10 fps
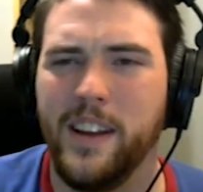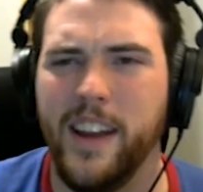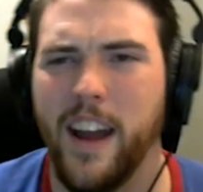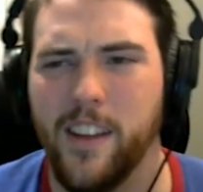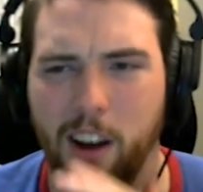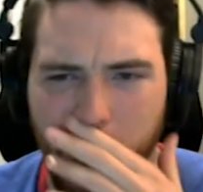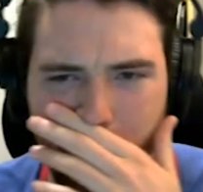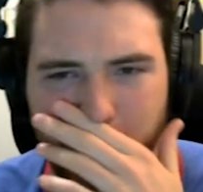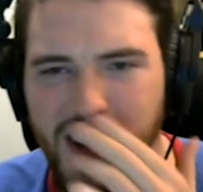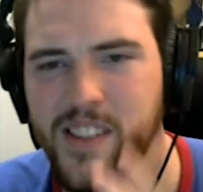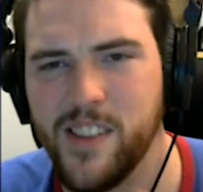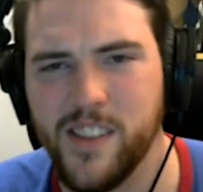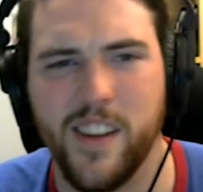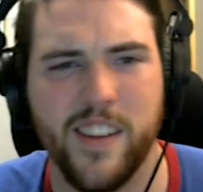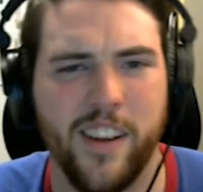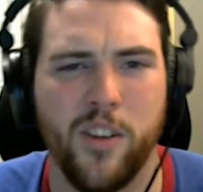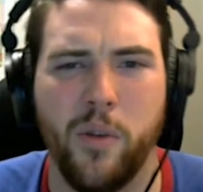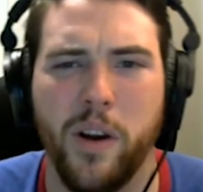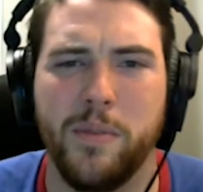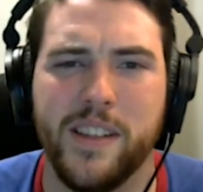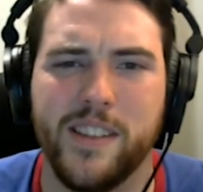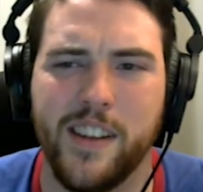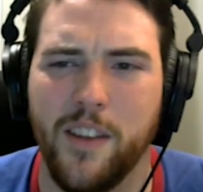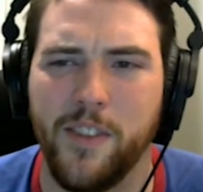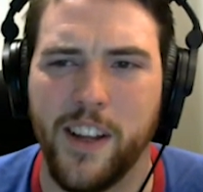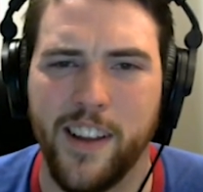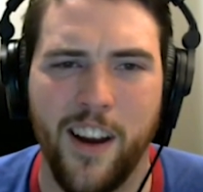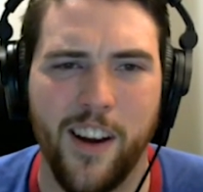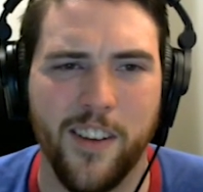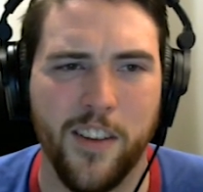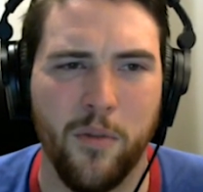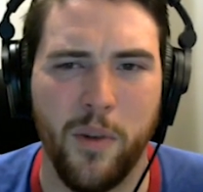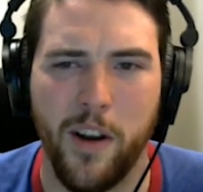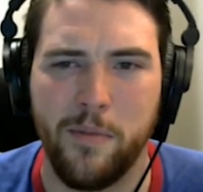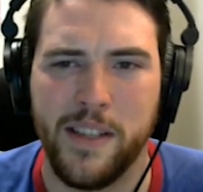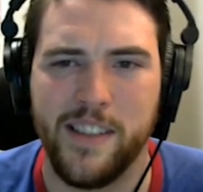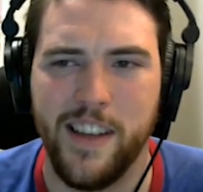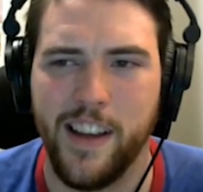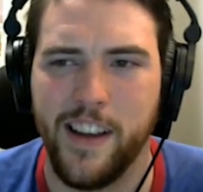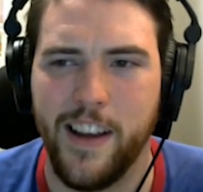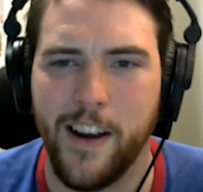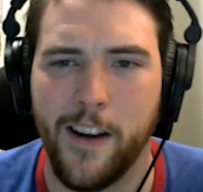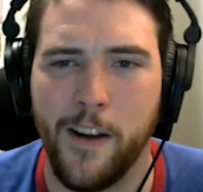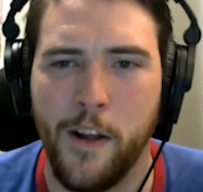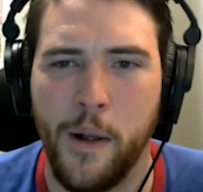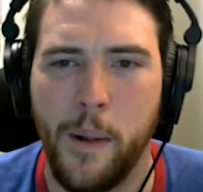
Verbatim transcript: Yeah, the hard monsters, I think, are quite a bit significantly harder than what I've been seeing here.